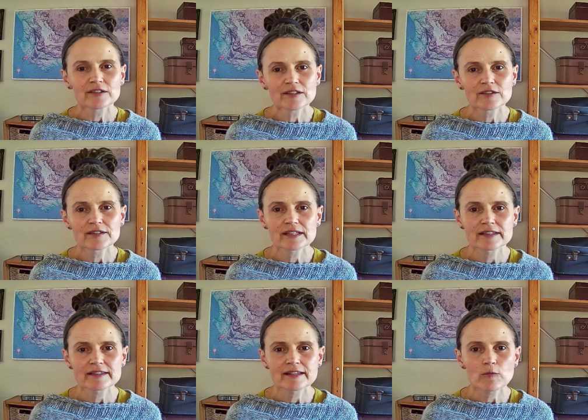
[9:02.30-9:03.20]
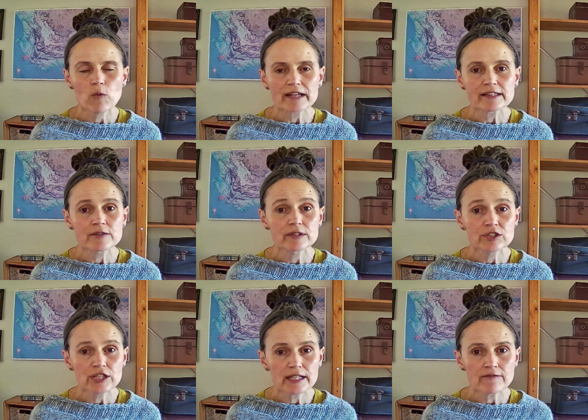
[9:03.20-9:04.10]
news is that once you
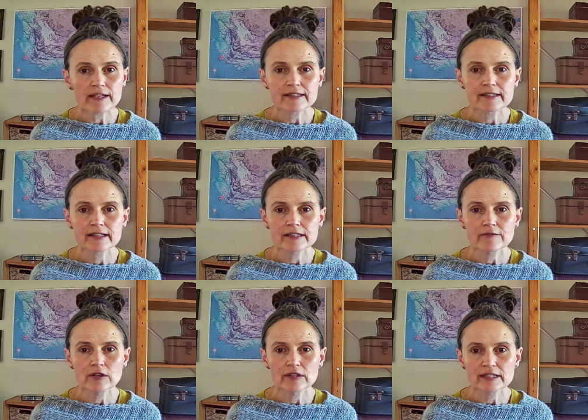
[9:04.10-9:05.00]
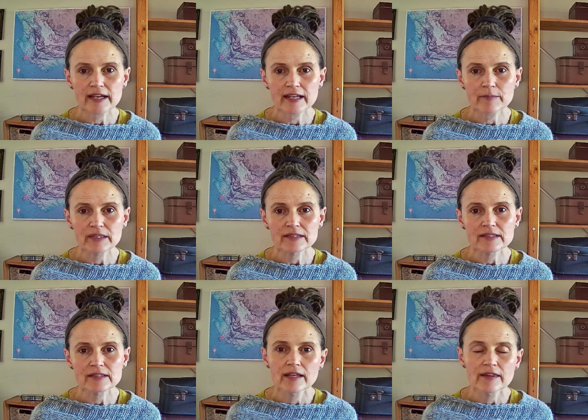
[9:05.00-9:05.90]
achieve that sense of containment,
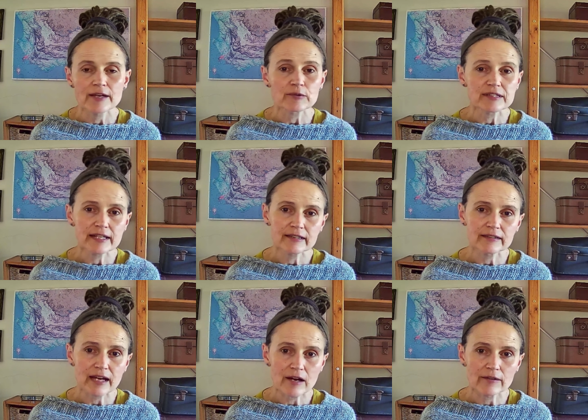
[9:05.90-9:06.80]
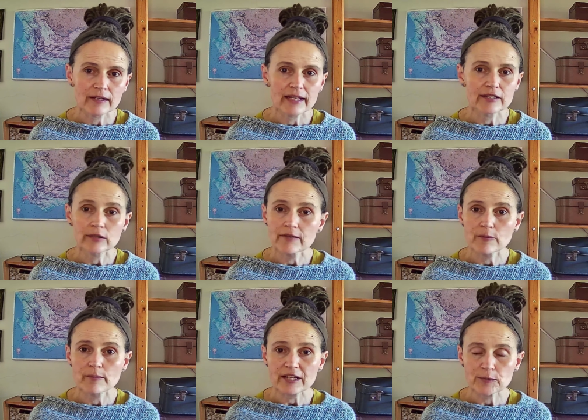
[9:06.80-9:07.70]
they will settle down and you'll have a
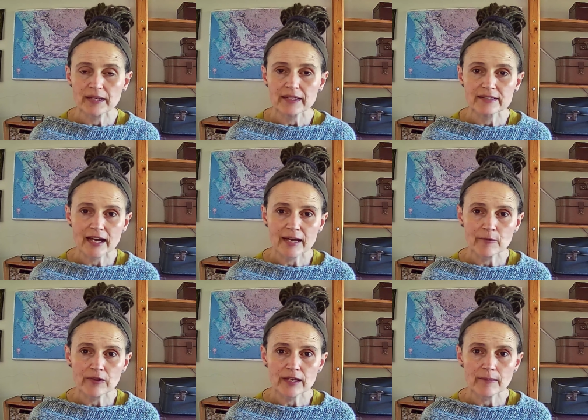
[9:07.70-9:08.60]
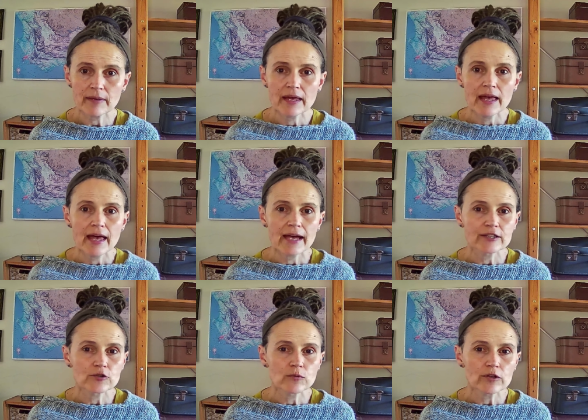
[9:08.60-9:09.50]
much better time with them, and
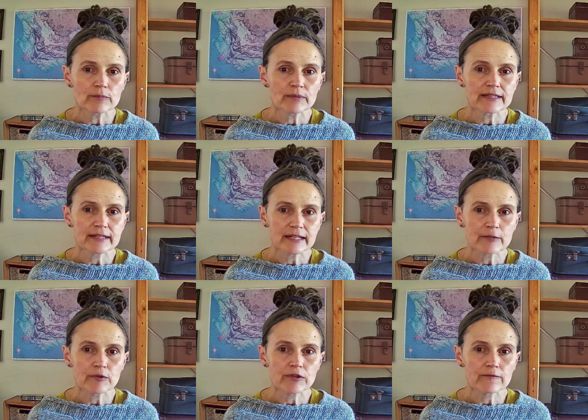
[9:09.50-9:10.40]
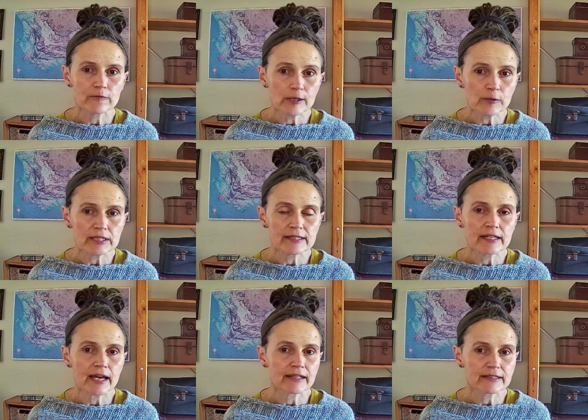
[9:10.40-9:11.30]
you won't be dealing with the frequency
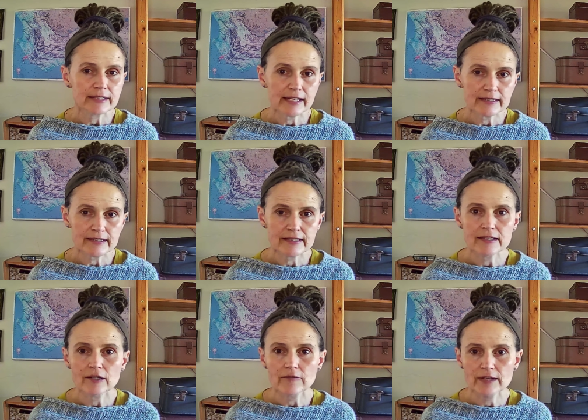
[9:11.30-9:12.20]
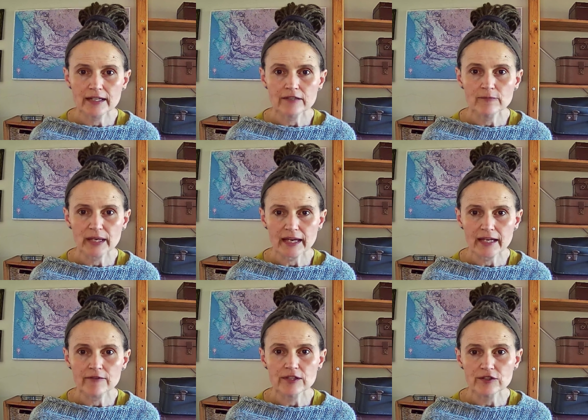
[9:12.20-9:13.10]
and intensity of negative
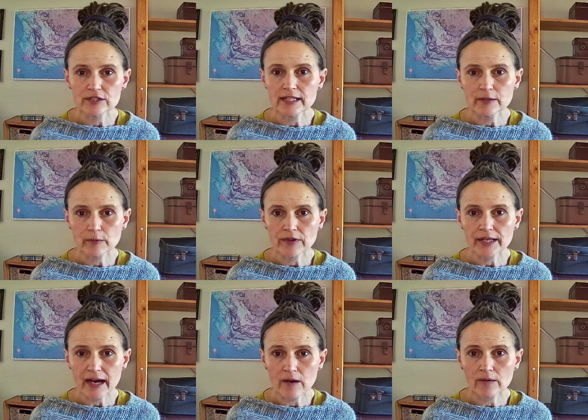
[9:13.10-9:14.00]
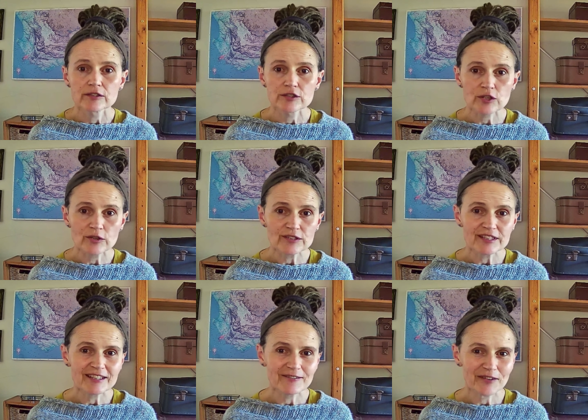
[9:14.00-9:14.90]
behavior that you're dealing with now. Don't
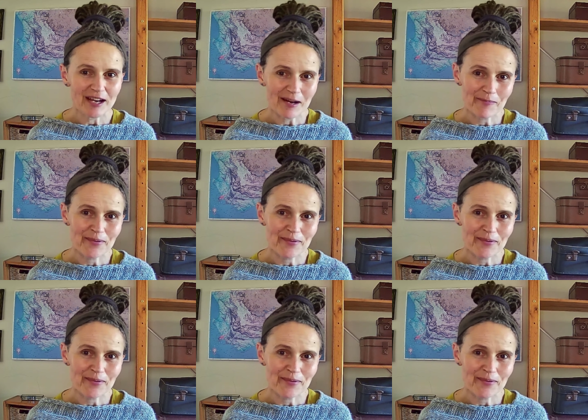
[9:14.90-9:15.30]
give up.